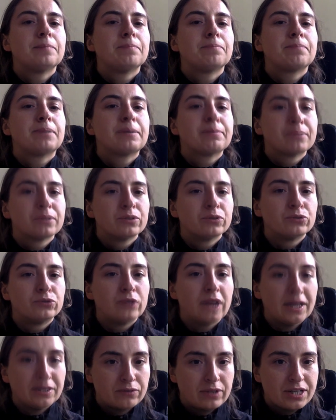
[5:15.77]
people who
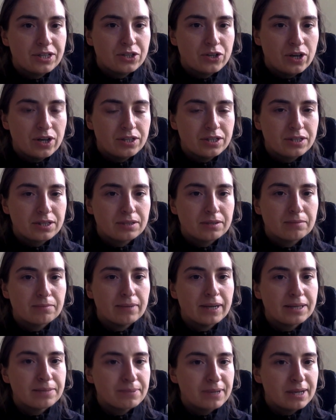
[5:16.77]
run restaurants
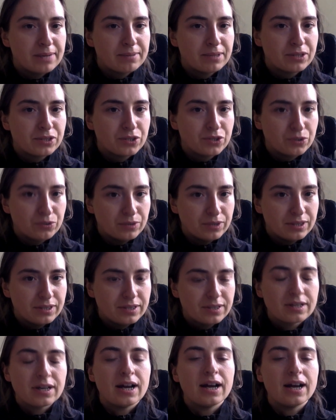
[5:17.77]
might be able to do it.